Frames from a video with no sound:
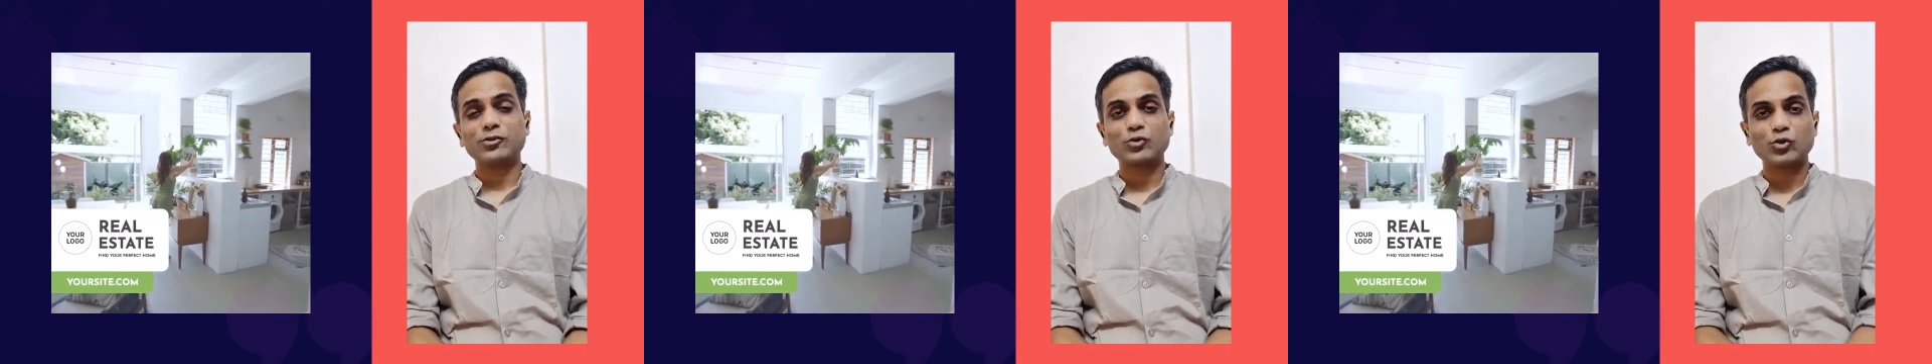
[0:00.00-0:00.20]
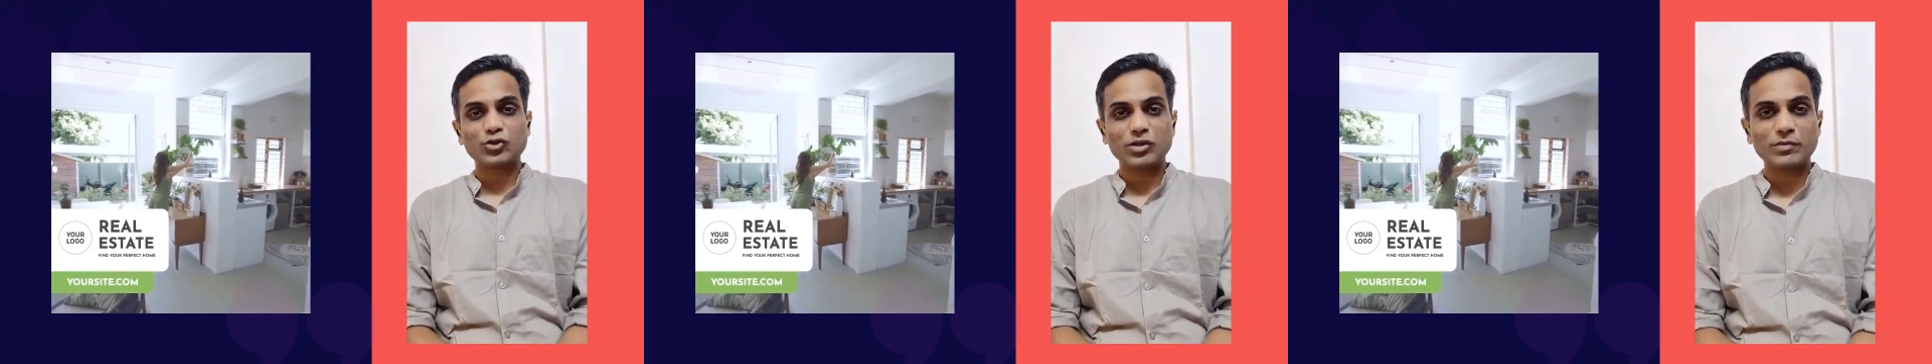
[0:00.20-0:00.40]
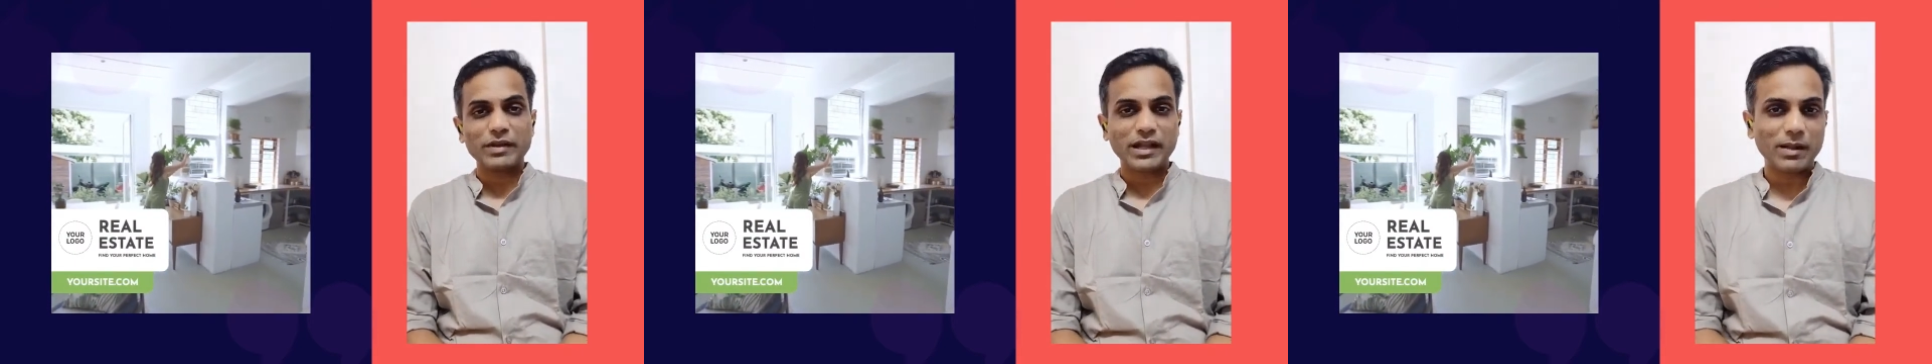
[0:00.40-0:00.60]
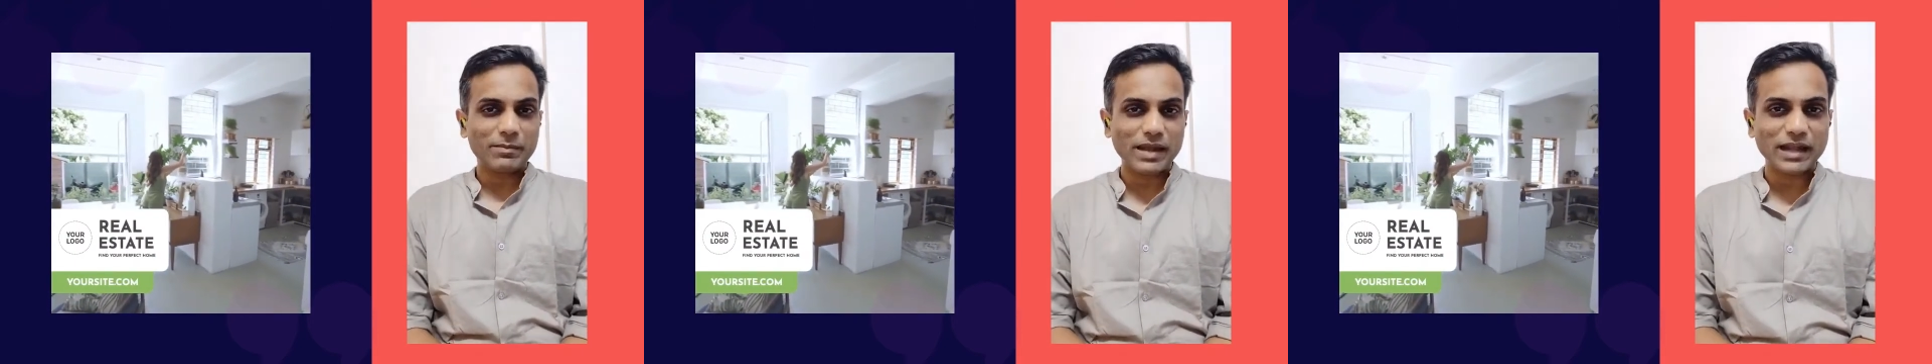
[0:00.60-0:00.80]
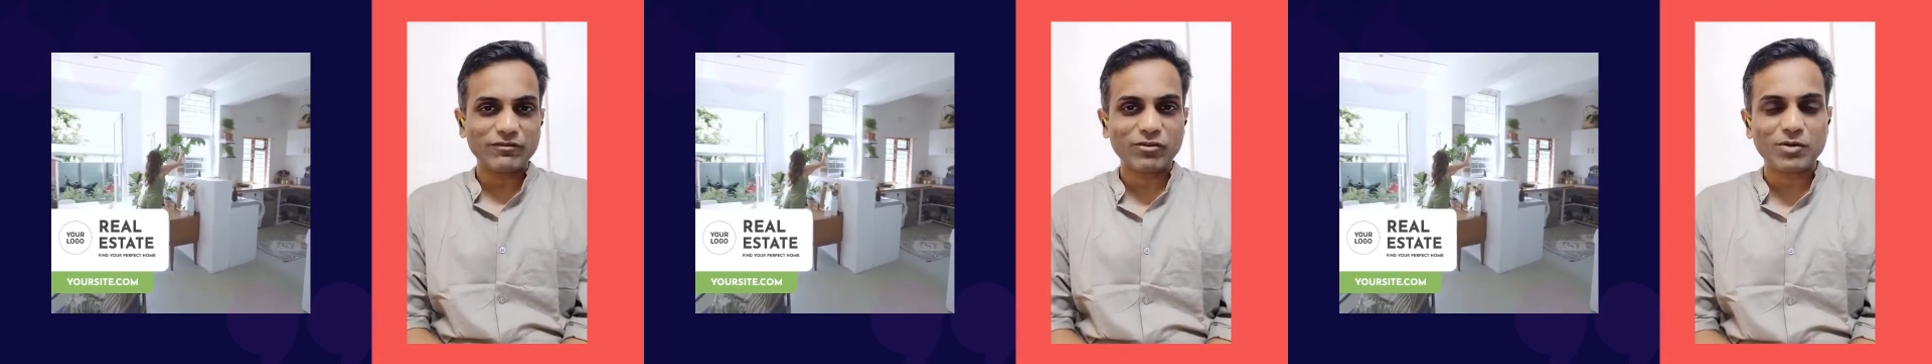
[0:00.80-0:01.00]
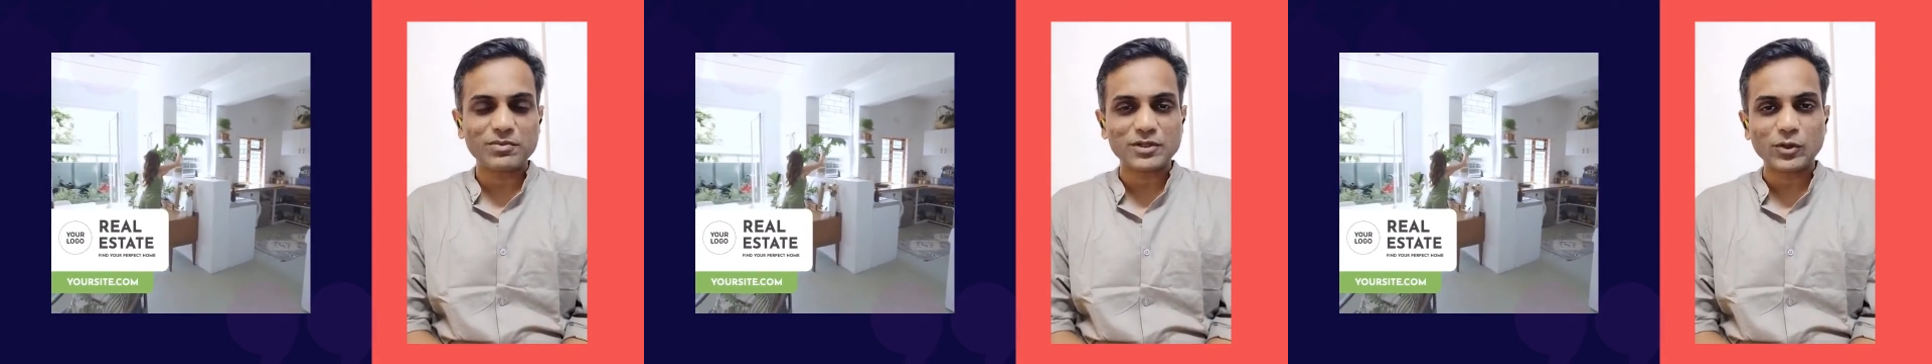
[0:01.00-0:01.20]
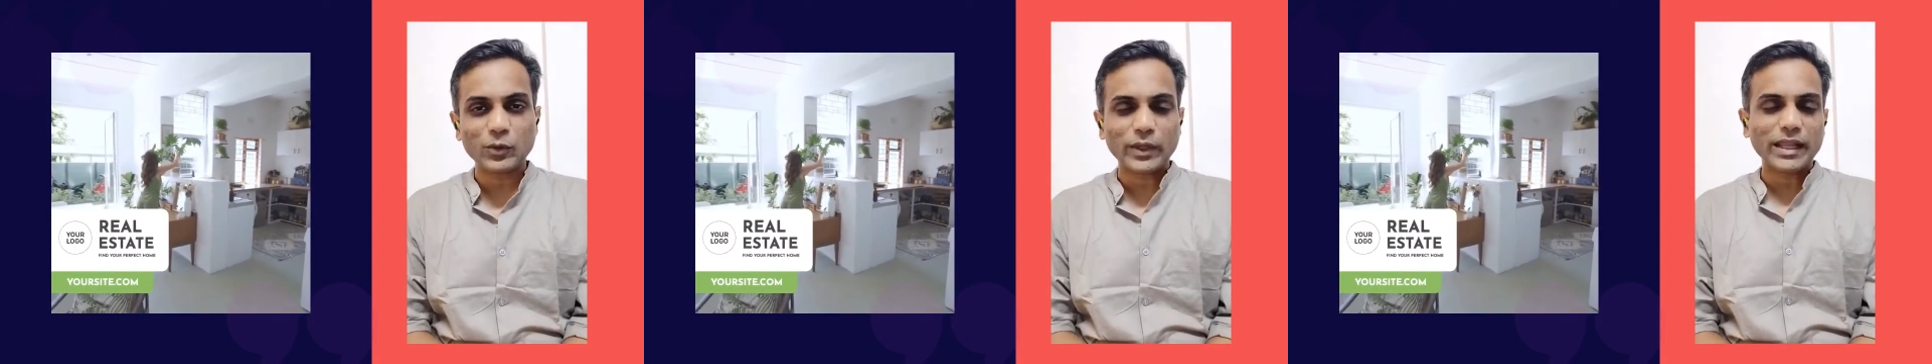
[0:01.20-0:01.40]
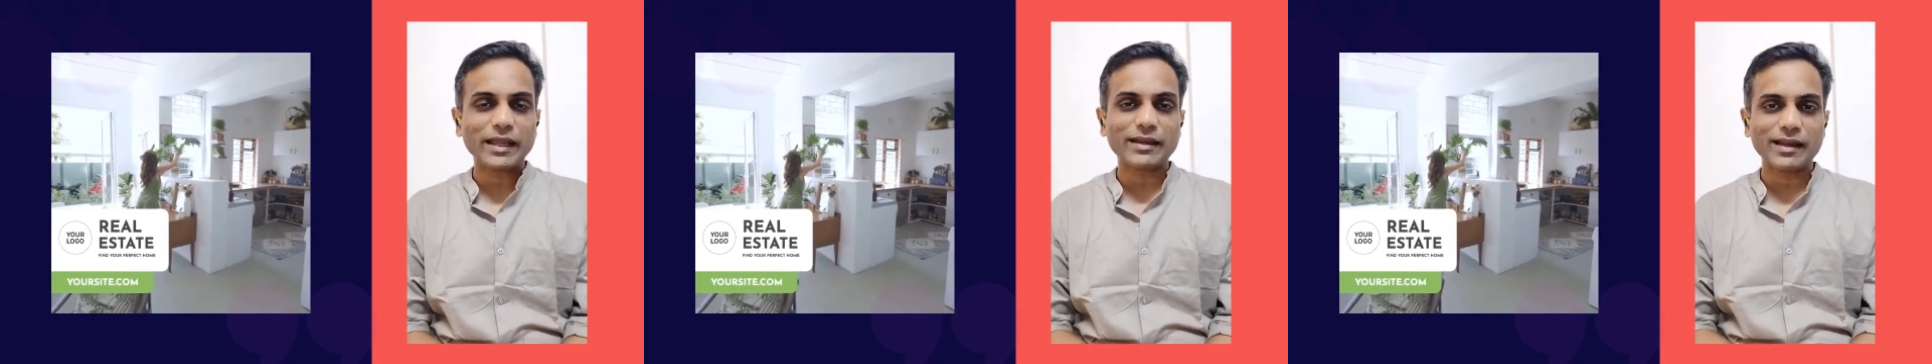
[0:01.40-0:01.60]
social media platforms are
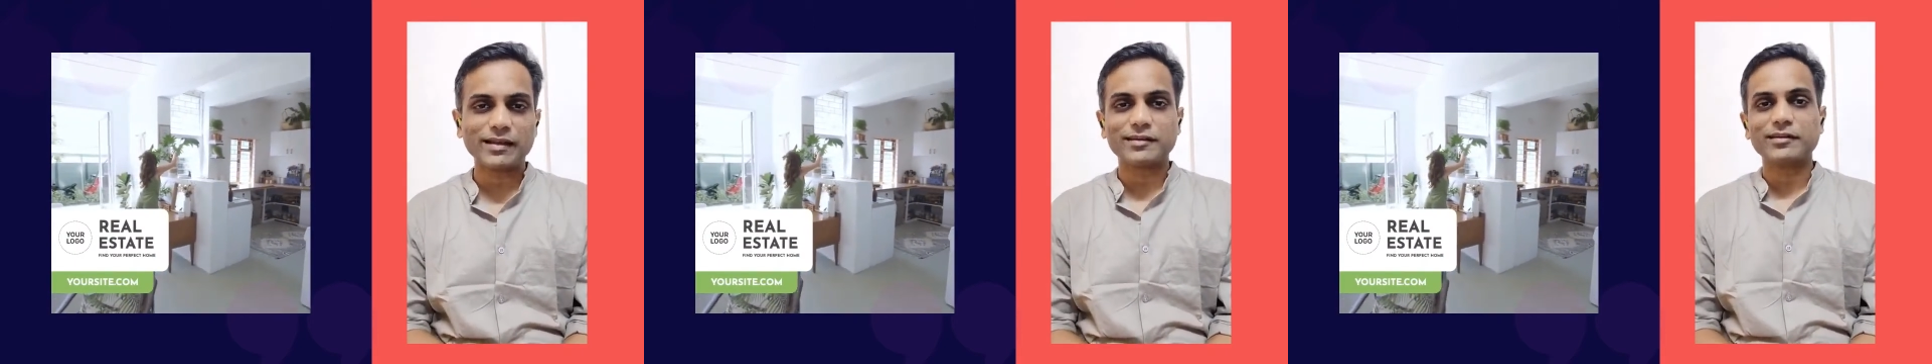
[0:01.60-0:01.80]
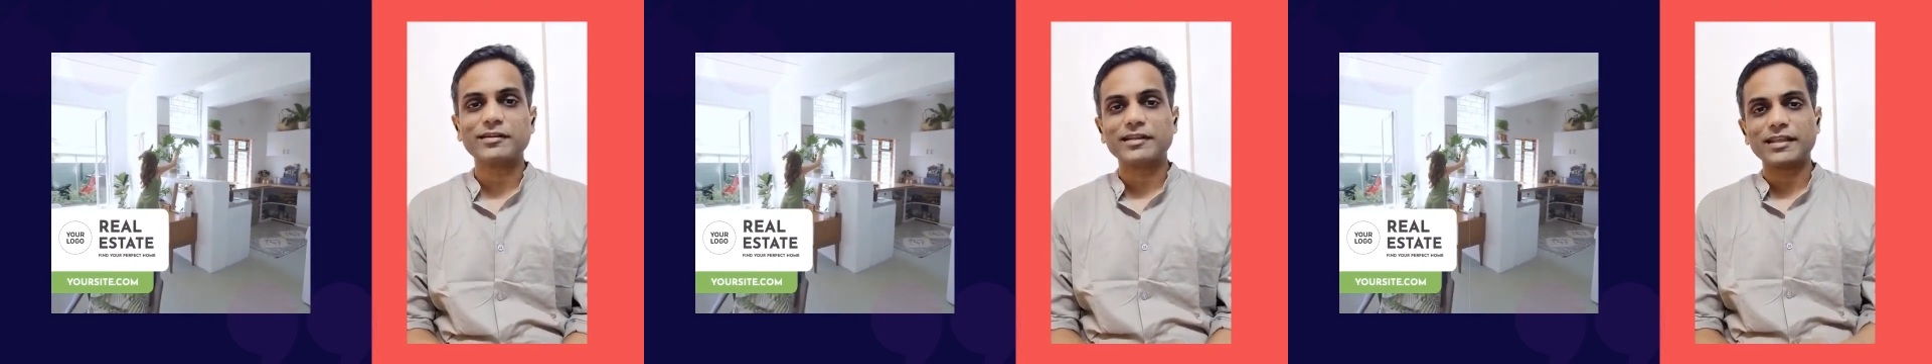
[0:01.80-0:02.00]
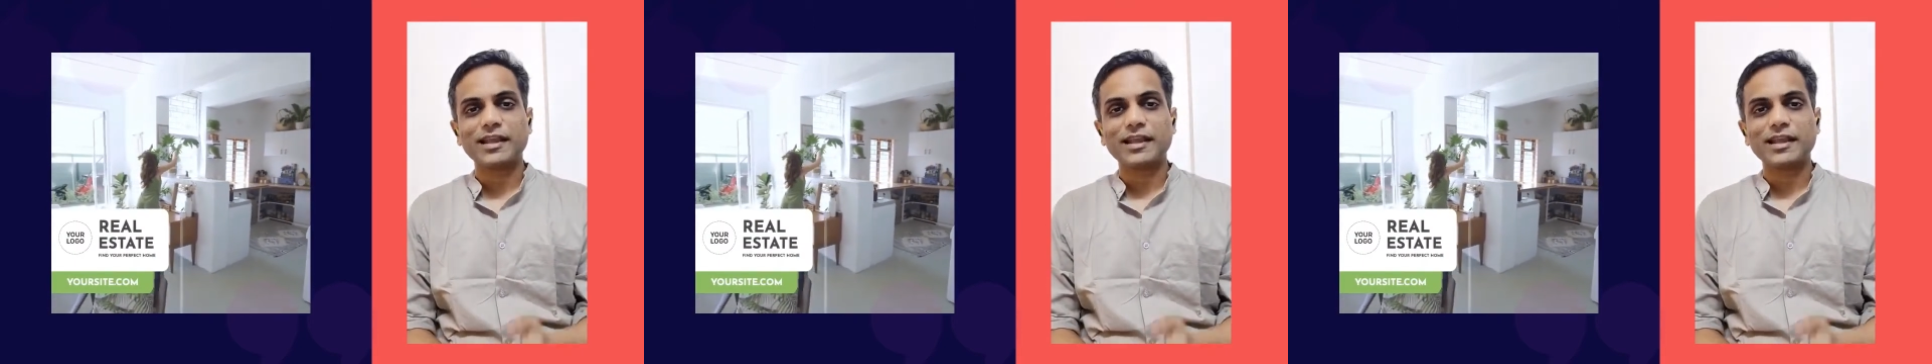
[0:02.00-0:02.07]
looking cluttered,